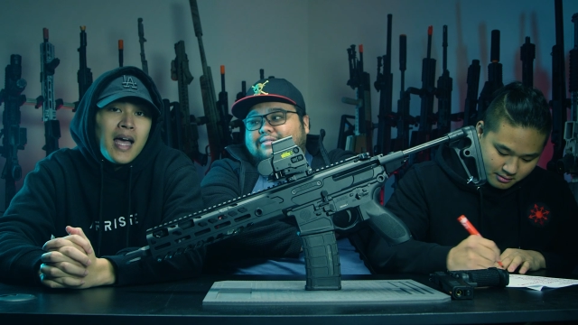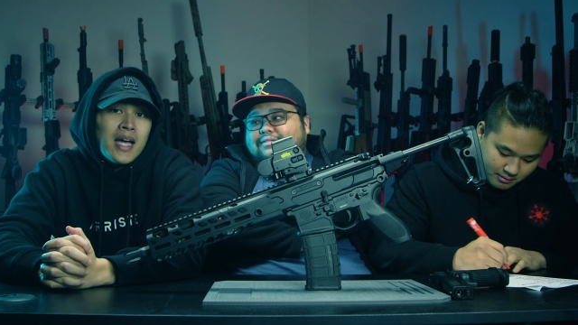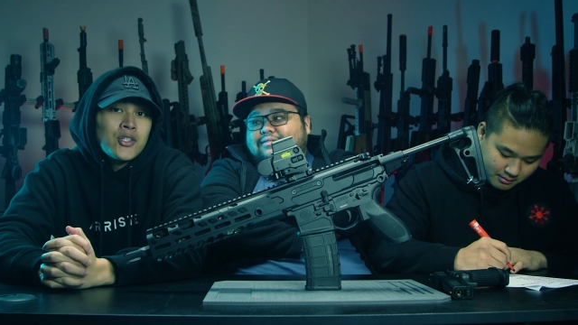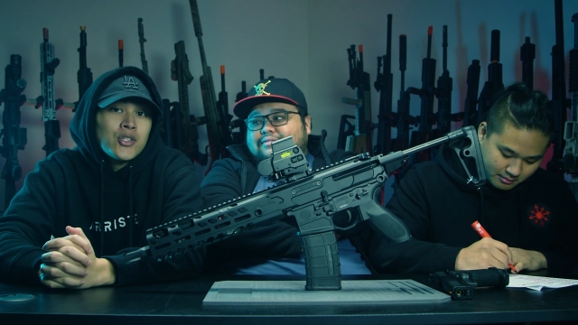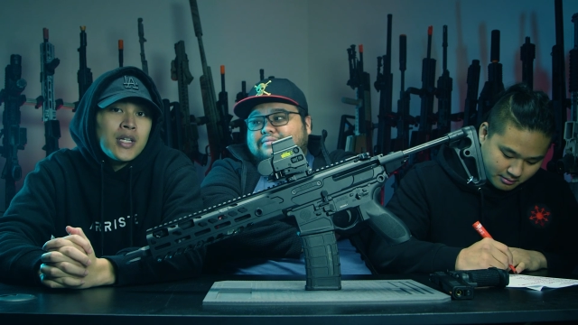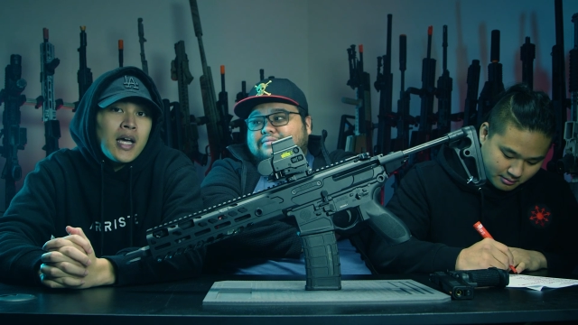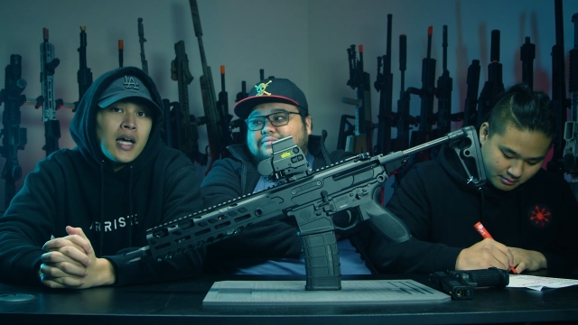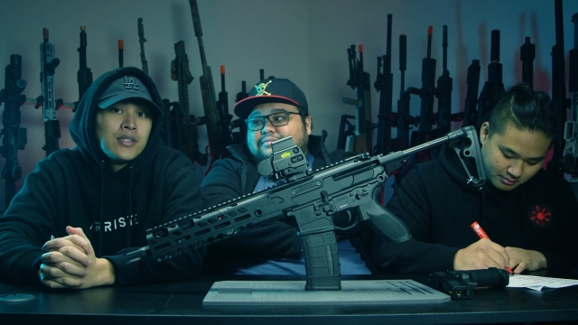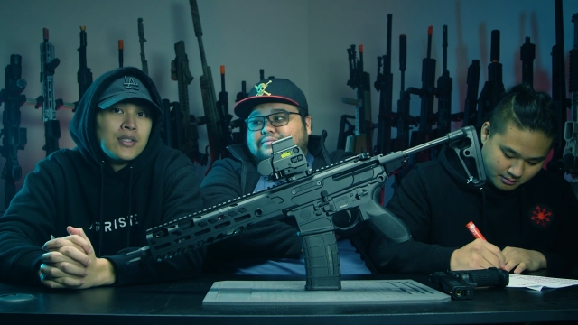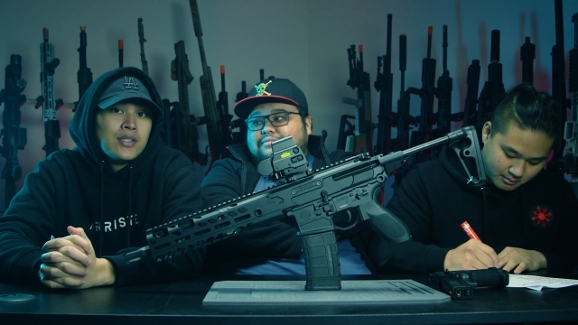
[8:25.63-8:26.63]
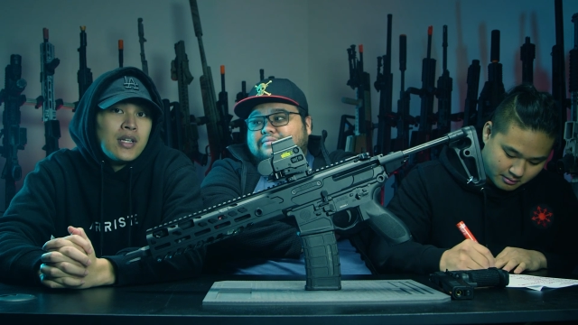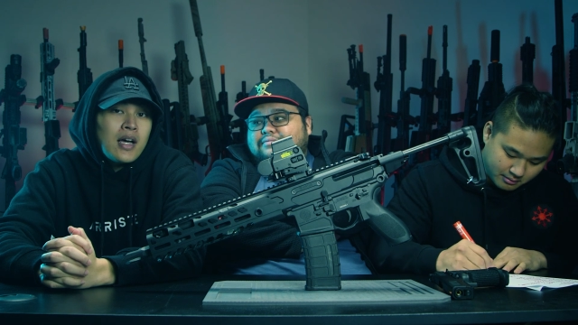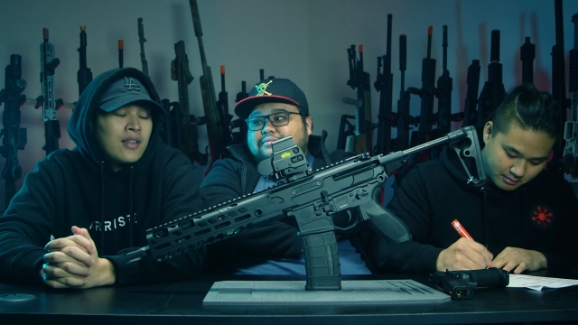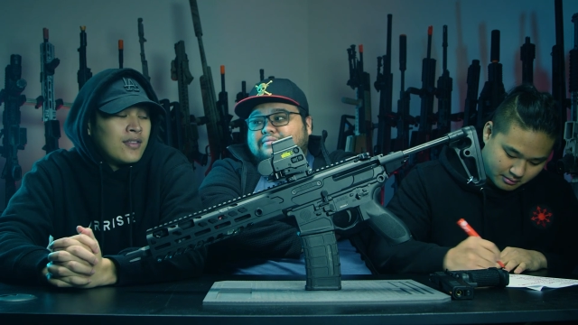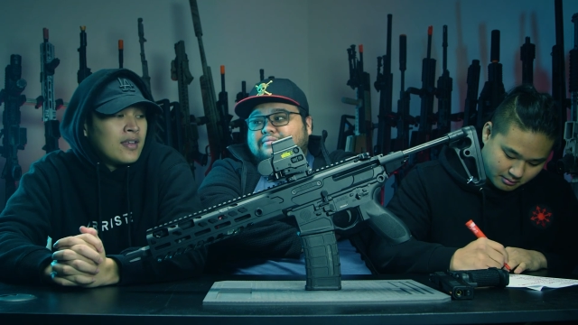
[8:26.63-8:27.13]
Speaker 1: Actually, I
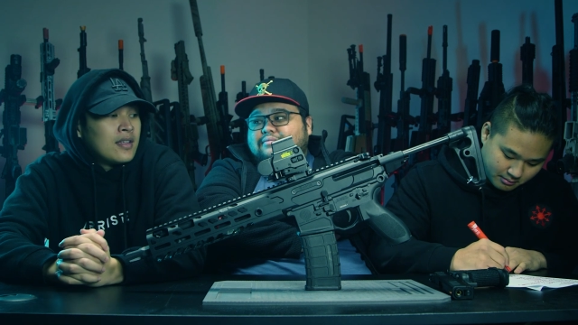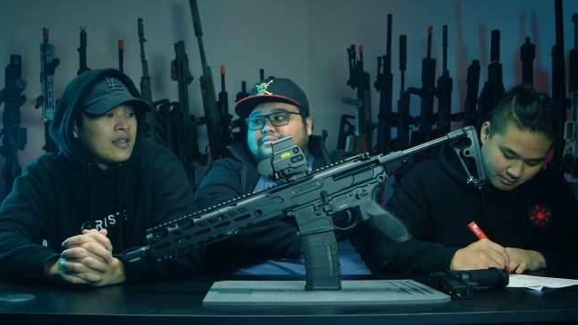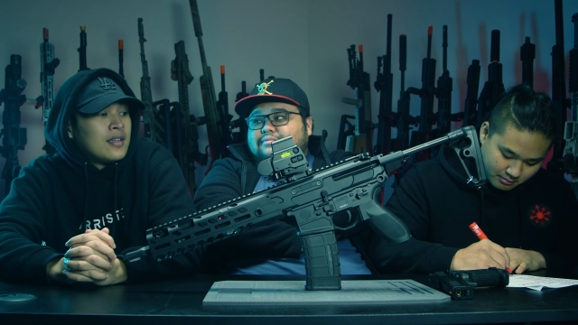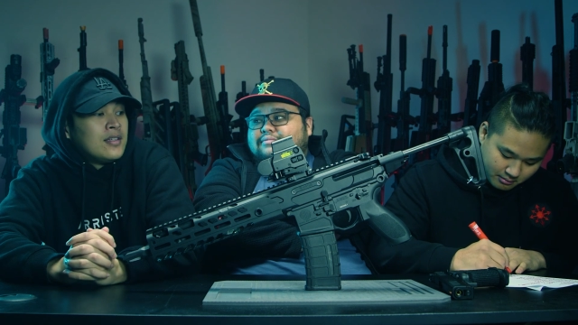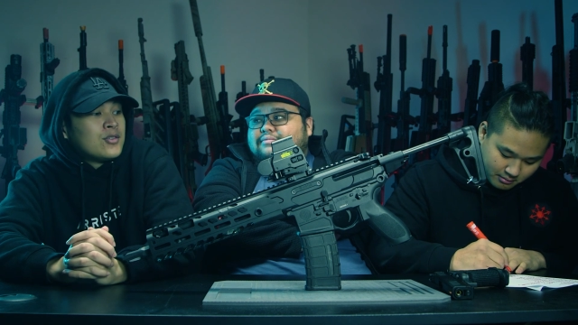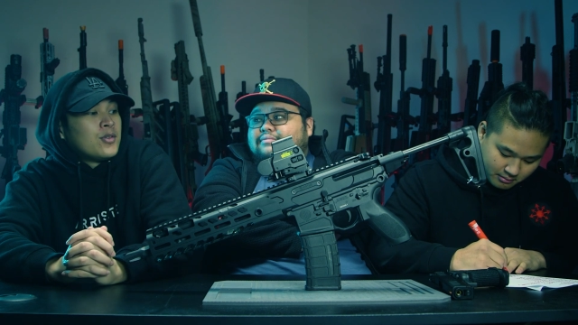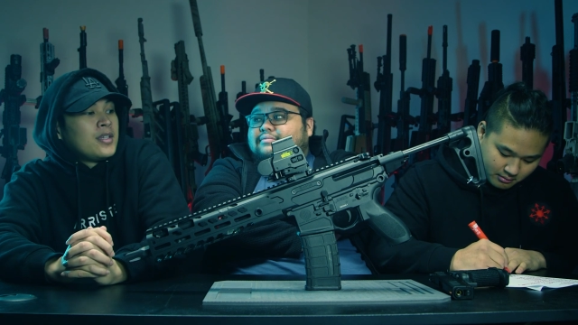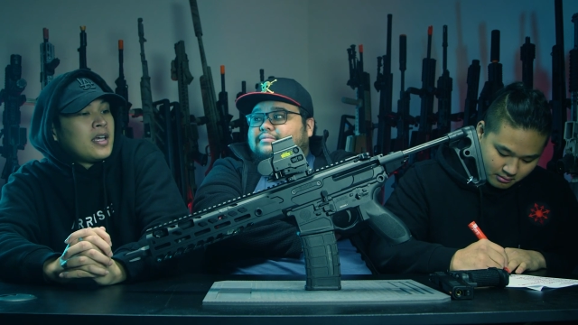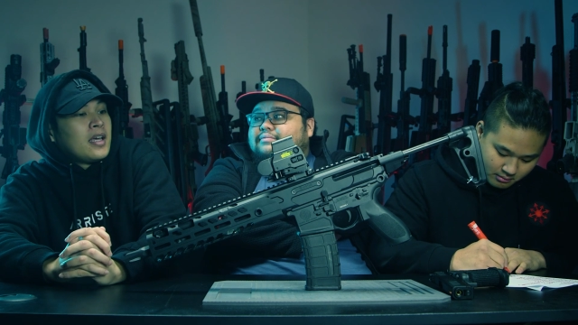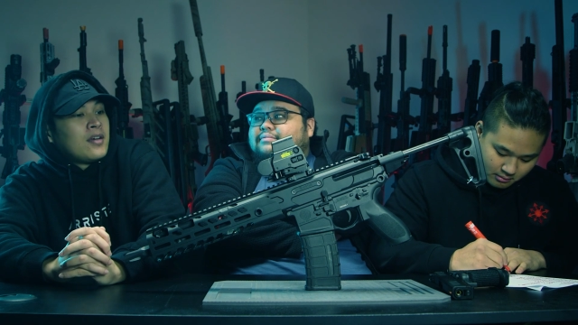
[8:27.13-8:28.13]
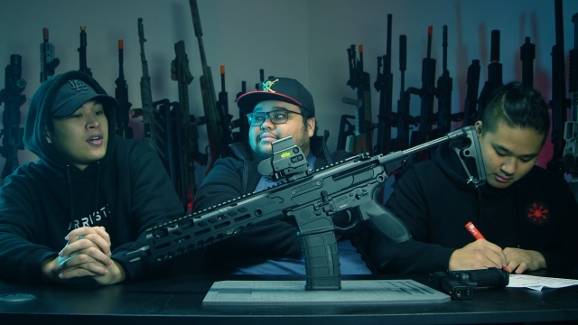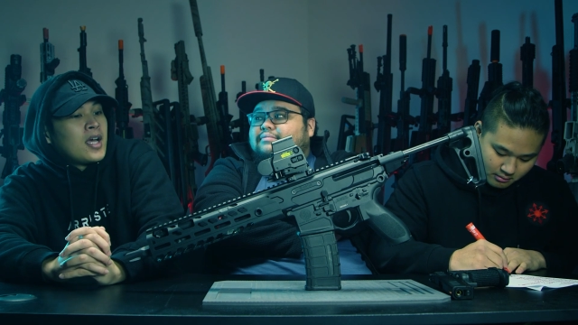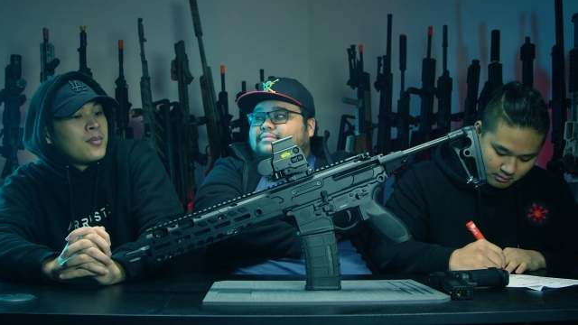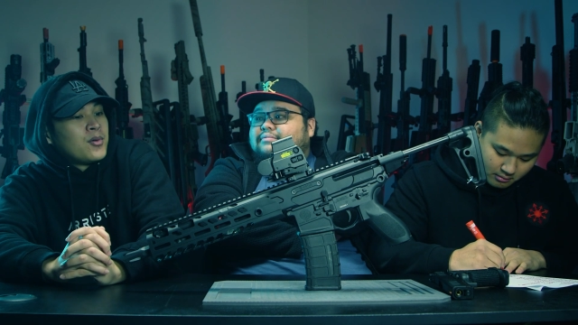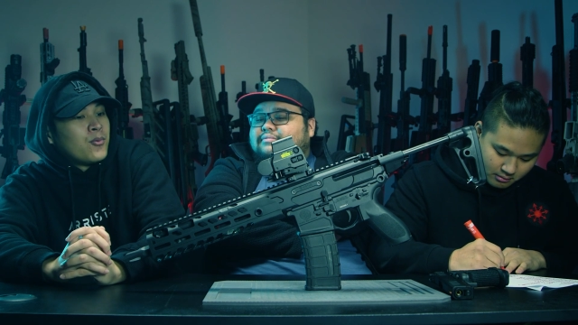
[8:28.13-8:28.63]
I think it's only ever
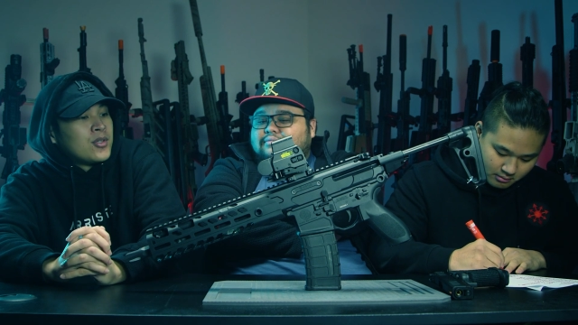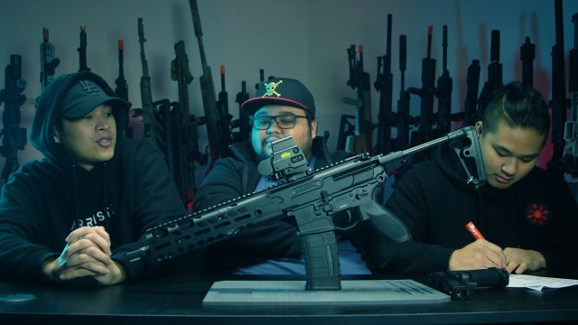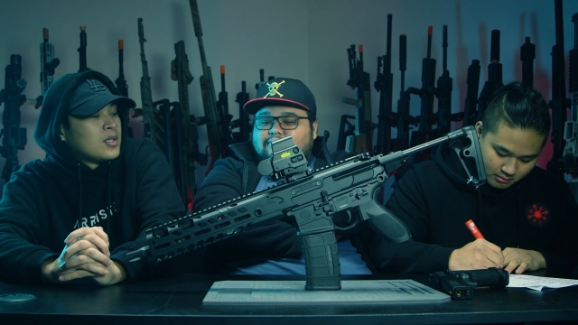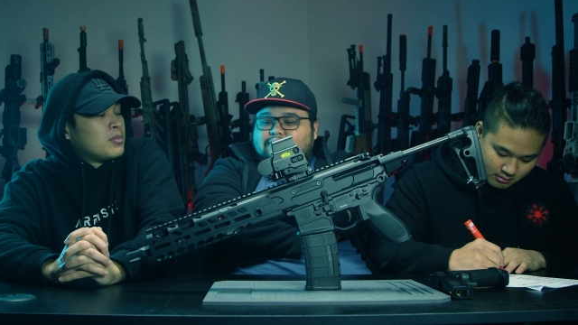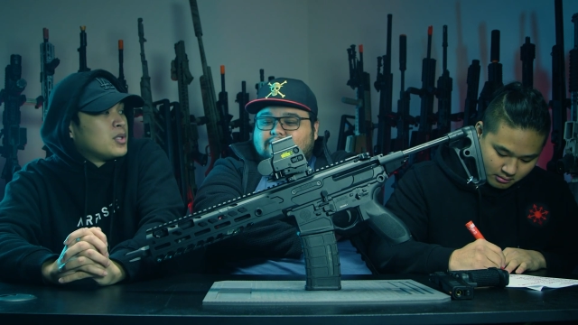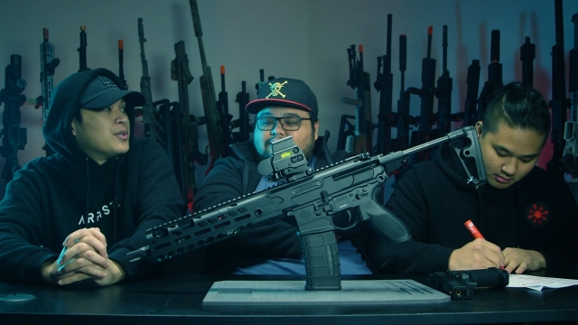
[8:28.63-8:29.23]
happened once in a blue